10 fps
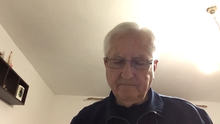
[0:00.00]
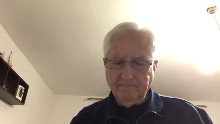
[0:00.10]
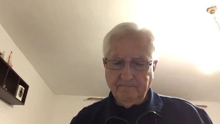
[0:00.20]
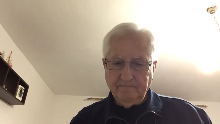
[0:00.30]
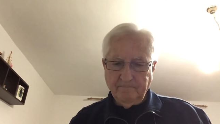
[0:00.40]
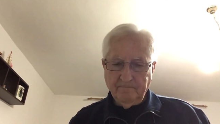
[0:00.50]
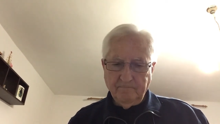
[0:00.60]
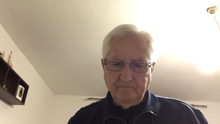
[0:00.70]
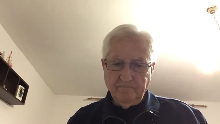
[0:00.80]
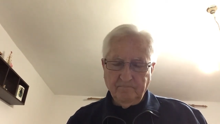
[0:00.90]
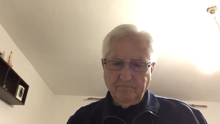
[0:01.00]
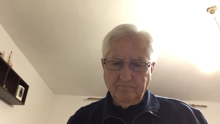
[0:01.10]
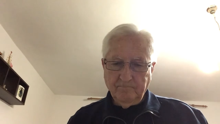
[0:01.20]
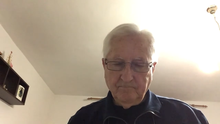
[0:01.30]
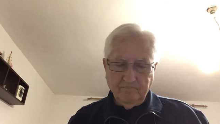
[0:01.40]

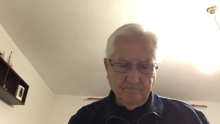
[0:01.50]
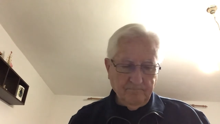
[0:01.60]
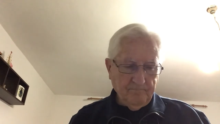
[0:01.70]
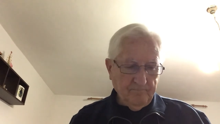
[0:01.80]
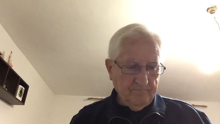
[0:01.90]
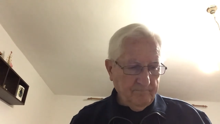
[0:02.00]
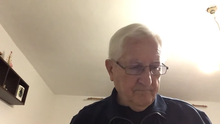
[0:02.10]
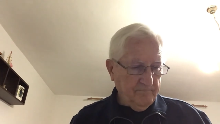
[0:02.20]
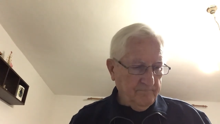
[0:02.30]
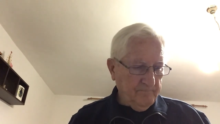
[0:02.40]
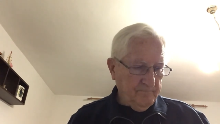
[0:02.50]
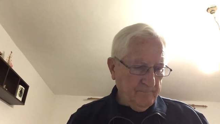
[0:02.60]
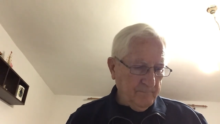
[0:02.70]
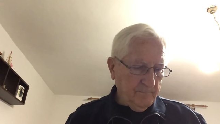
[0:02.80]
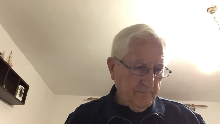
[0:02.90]

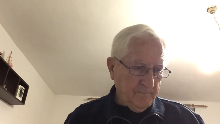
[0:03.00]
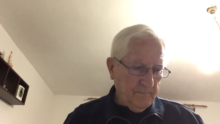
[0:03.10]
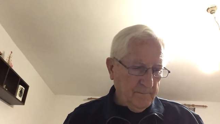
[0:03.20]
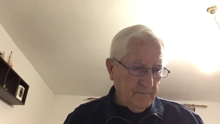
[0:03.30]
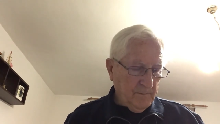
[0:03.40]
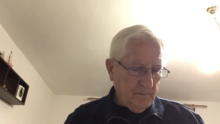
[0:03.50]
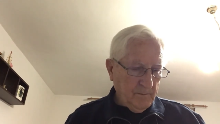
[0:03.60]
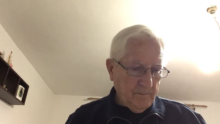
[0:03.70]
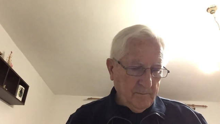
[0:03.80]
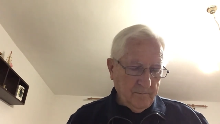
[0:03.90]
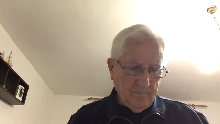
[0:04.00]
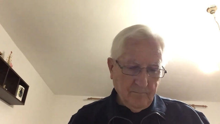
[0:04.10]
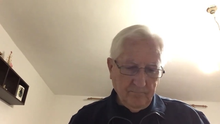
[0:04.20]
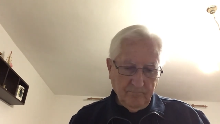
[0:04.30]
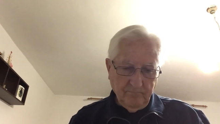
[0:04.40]

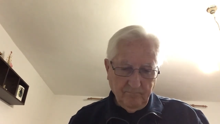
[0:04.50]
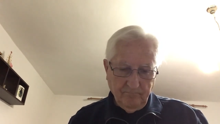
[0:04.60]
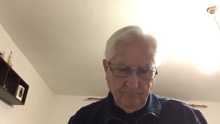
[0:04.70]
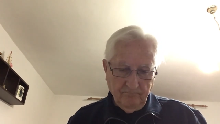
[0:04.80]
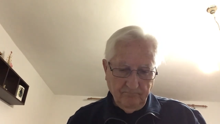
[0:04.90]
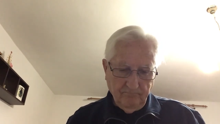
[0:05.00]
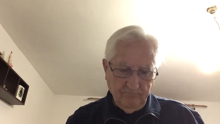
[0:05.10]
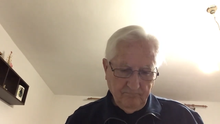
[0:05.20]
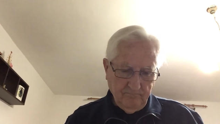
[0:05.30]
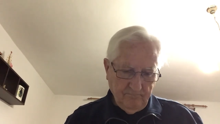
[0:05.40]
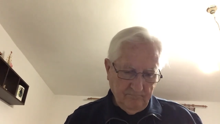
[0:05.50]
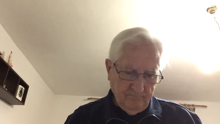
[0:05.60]
(silence)